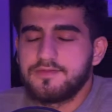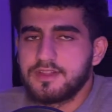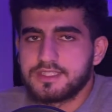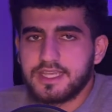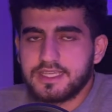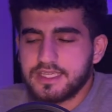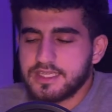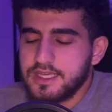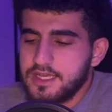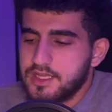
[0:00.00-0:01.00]
Will
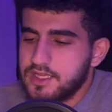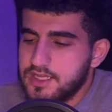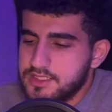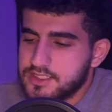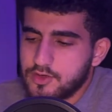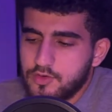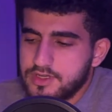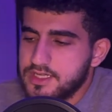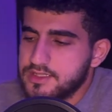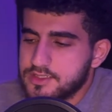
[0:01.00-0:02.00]
take, its
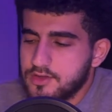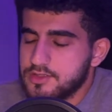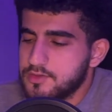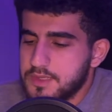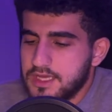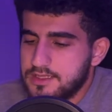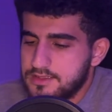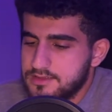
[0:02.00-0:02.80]
order is going to be n.